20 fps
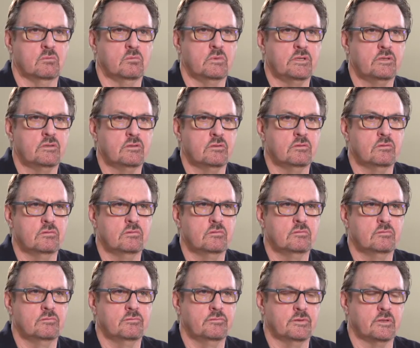We
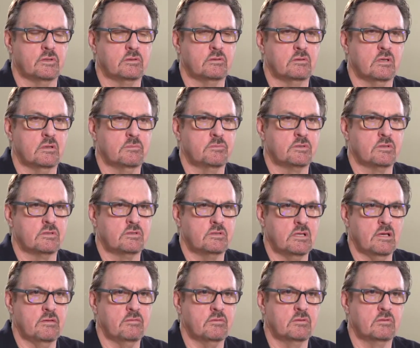do fit up to
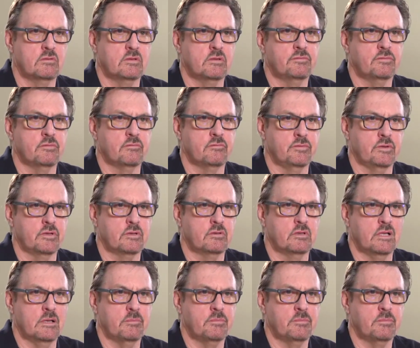7 different vehicle